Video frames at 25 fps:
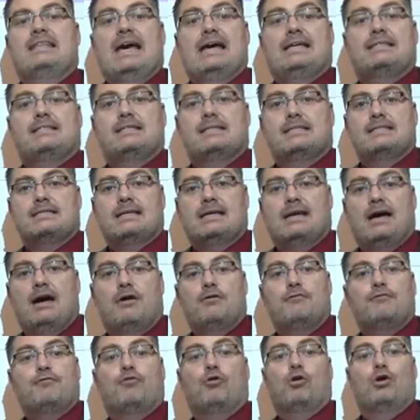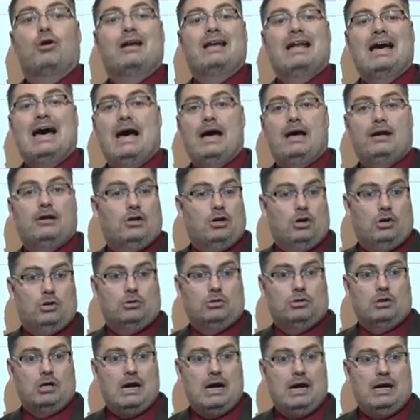that discount for a
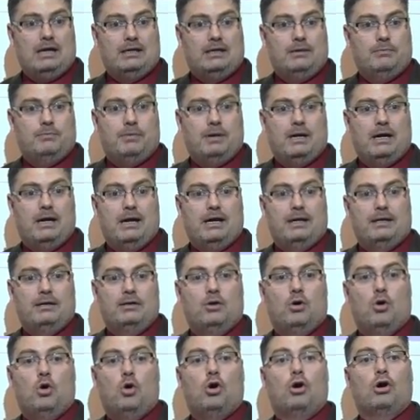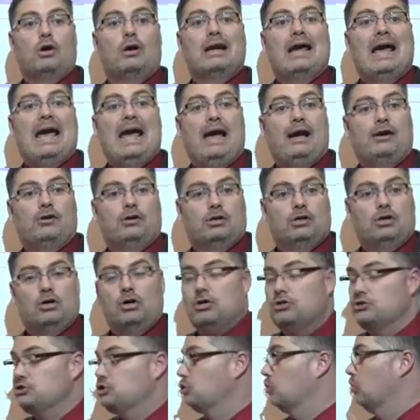non-owner occupied or an
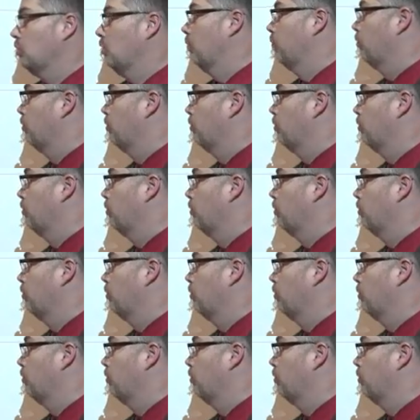agricultural